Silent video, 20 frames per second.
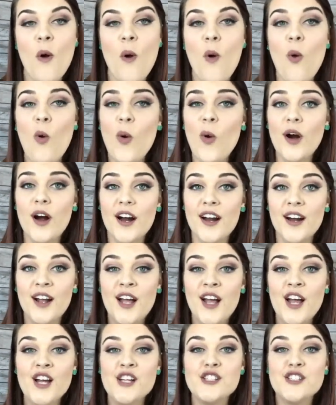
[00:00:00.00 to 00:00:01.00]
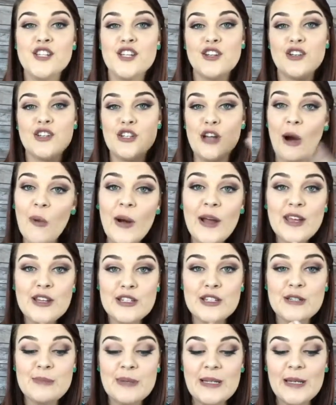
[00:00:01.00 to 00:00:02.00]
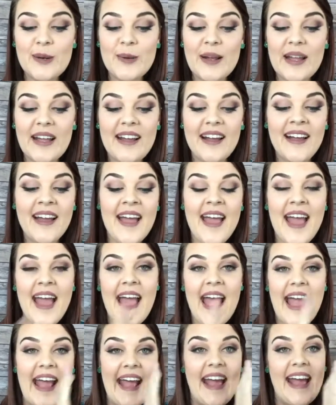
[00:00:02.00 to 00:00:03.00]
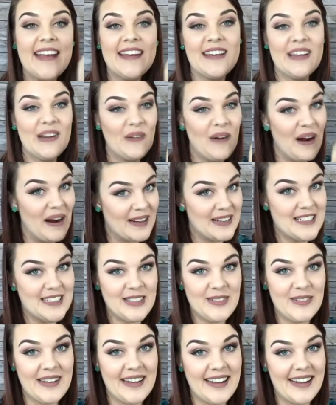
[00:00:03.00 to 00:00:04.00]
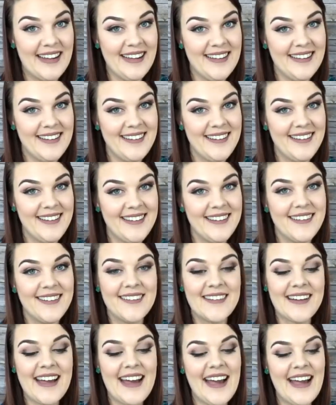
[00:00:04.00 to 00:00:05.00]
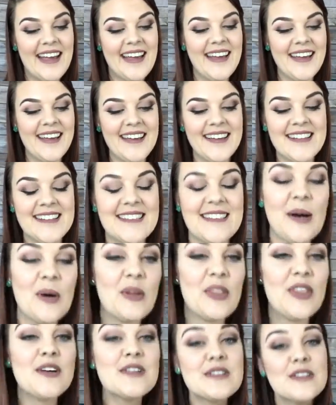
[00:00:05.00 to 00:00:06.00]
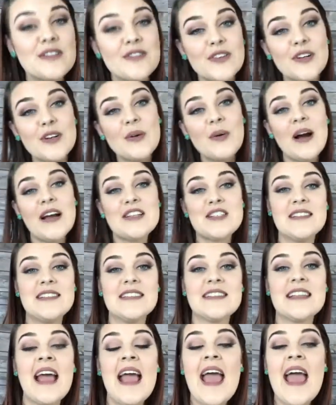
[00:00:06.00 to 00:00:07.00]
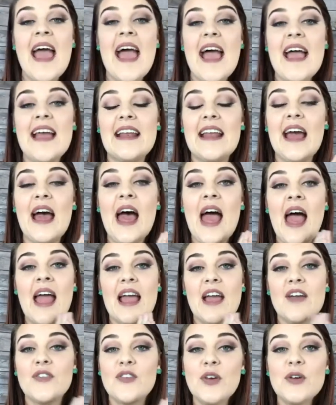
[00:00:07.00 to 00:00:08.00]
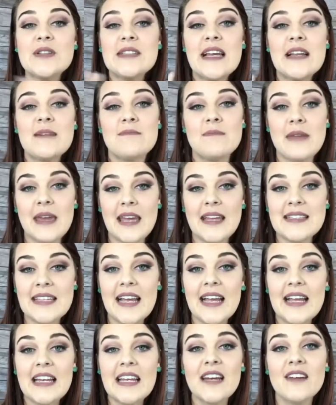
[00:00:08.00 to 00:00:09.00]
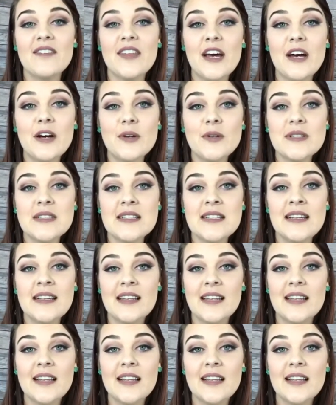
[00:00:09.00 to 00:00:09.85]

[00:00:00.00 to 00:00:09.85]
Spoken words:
Or do you know what you should be doing and you aren't doing it? Okay, so those are a few questions. And if you said me to any of those,